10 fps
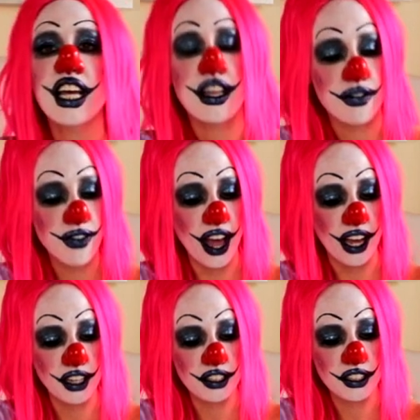In
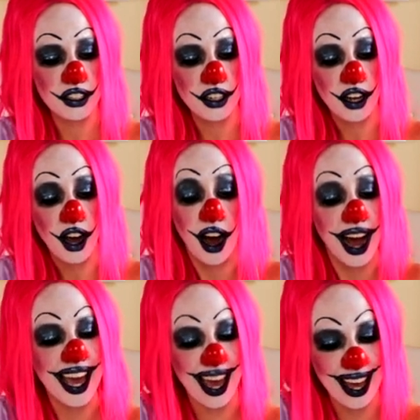fact, I
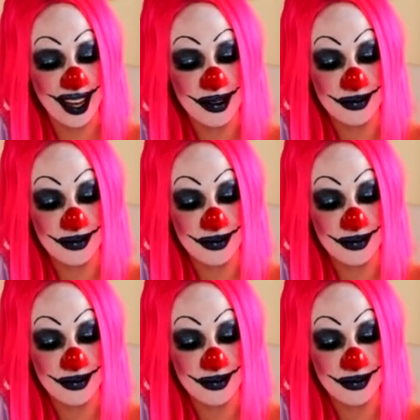am